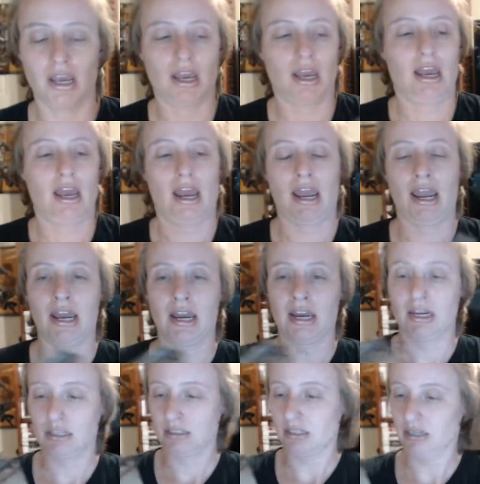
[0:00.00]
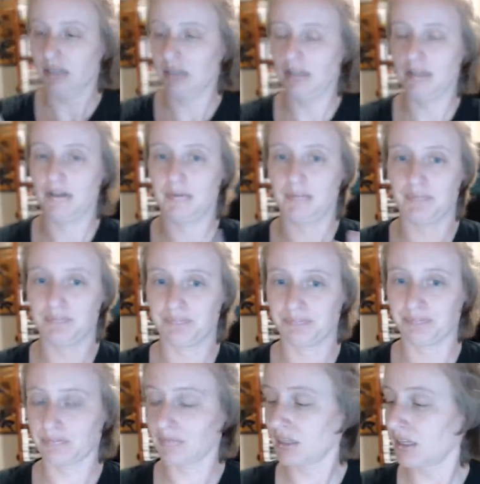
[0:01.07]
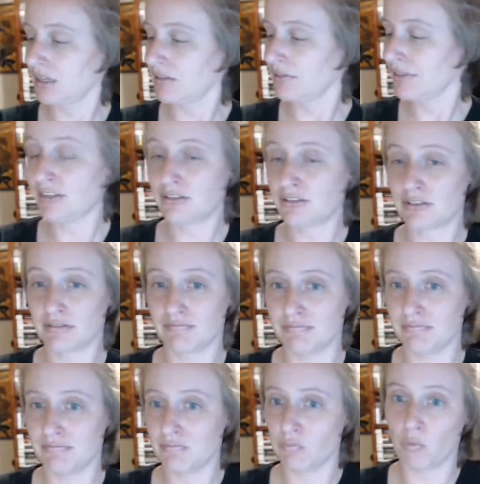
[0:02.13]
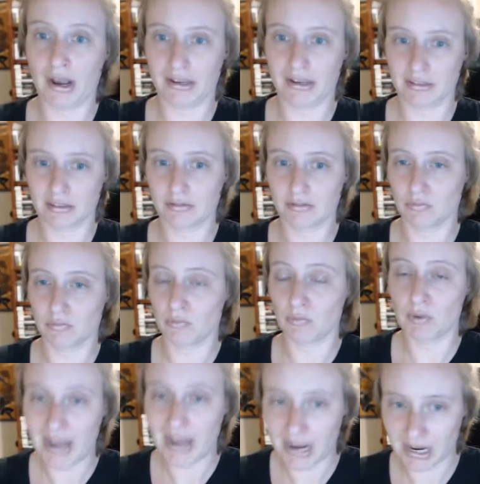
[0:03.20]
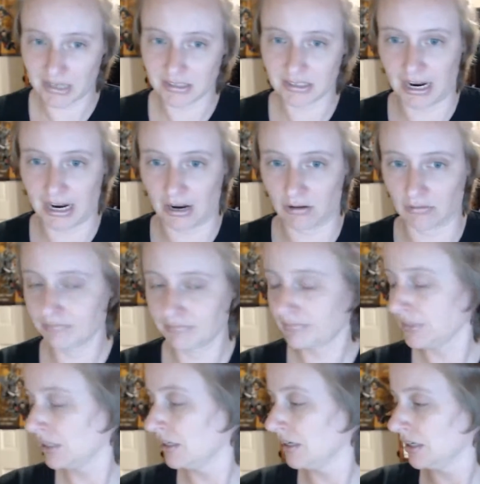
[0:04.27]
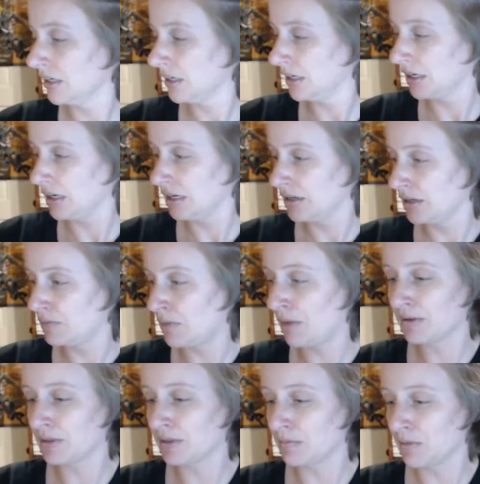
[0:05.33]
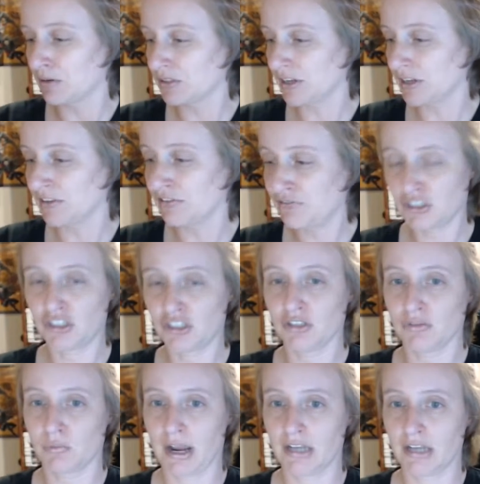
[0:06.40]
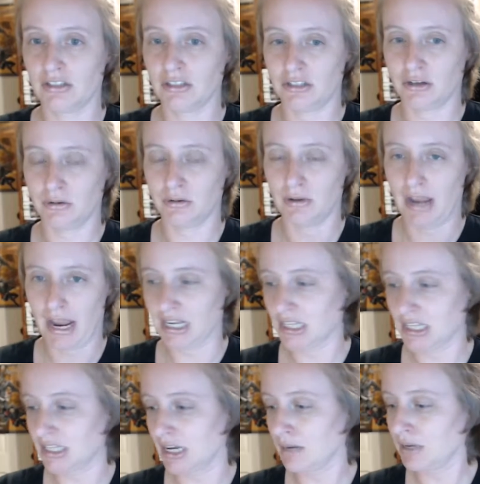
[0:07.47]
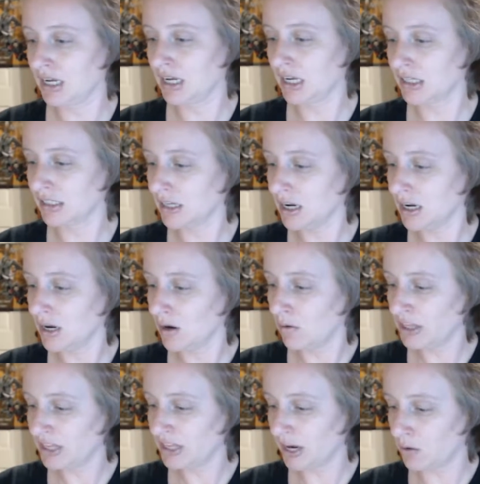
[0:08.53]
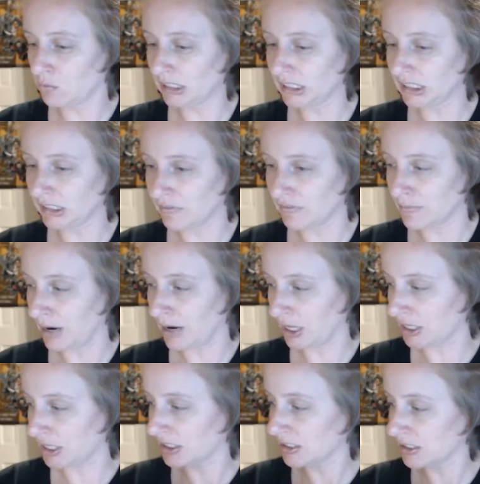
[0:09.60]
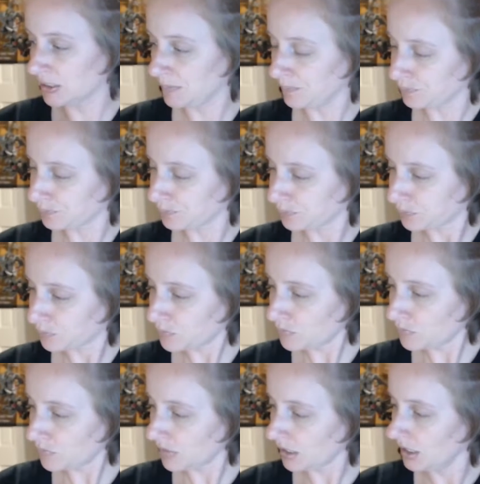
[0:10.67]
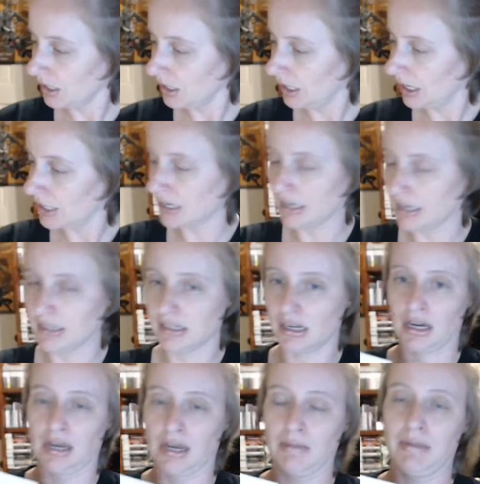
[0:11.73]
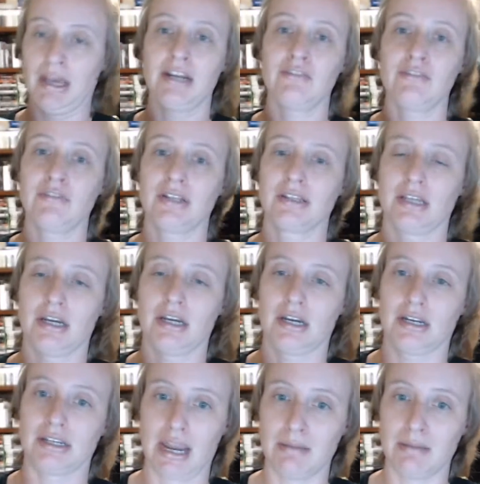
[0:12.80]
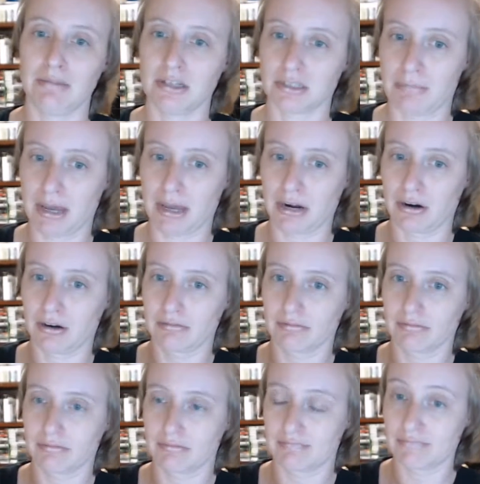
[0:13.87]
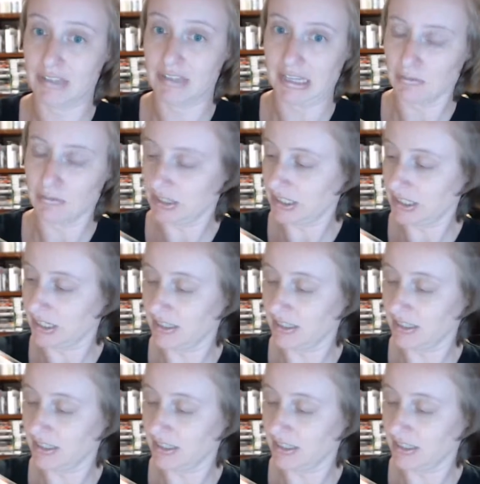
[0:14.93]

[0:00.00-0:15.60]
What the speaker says: and this was hands down probably the most efficient way to do anything, because one thing I really loved about this is that and even the game does a better thing with this,